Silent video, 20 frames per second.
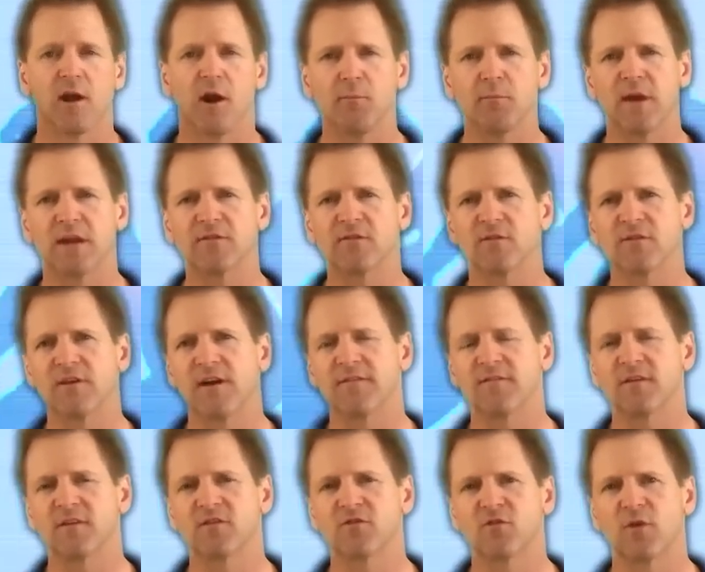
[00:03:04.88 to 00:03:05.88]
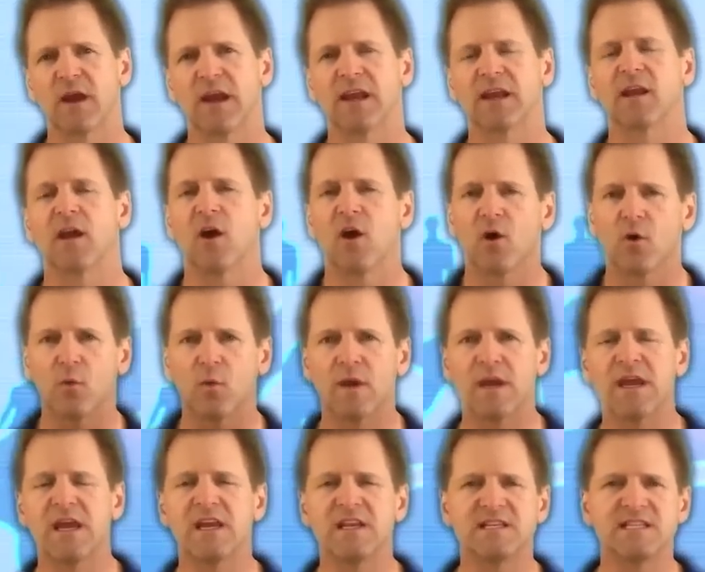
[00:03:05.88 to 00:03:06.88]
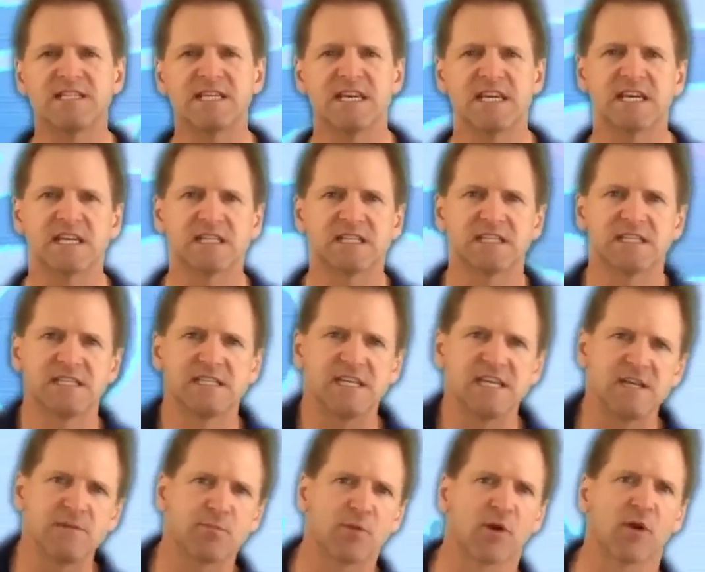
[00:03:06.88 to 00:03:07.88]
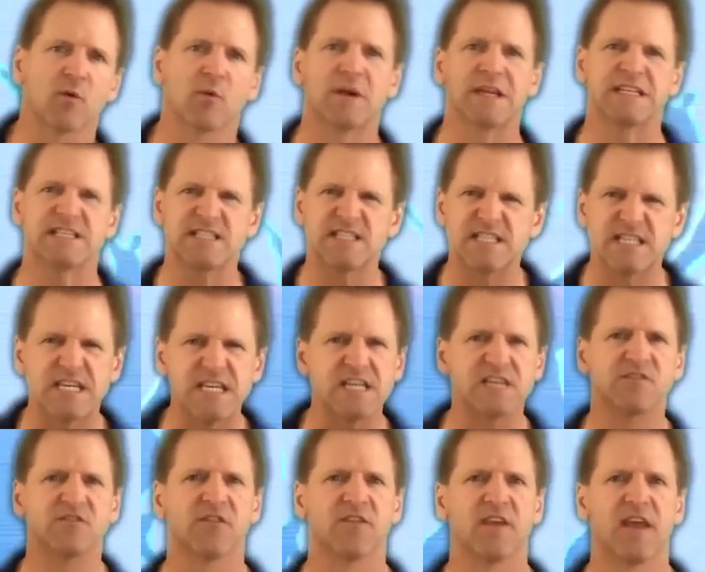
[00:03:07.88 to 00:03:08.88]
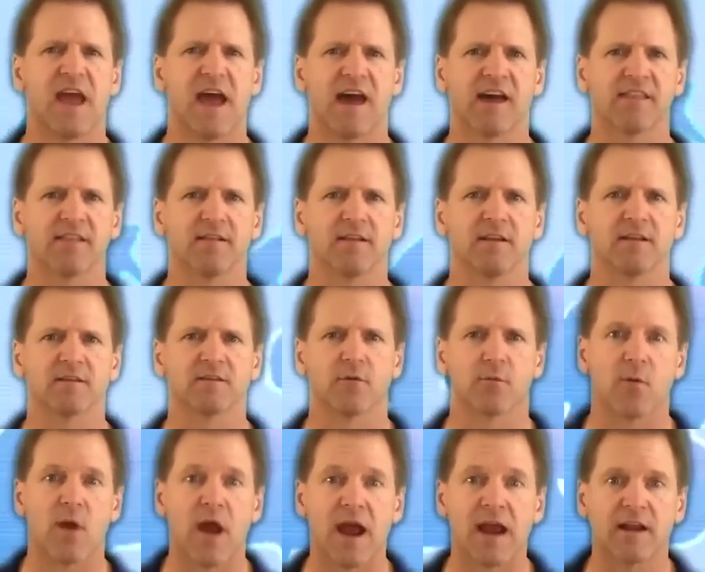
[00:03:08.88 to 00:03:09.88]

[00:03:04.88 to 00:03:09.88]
In our mental toughness training, we dig deeper and we teach the athlete, the